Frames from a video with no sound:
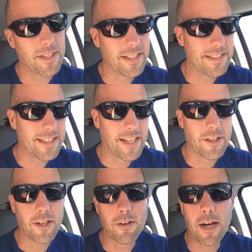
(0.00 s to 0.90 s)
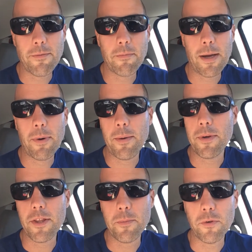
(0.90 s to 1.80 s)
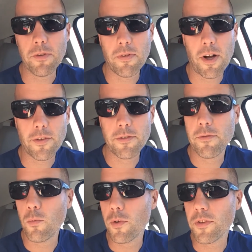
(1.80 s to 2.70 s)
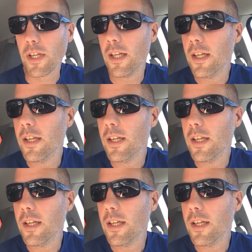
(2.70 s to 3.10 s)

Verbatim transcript: but I don't know. I might be in the mood to floss. We'll see.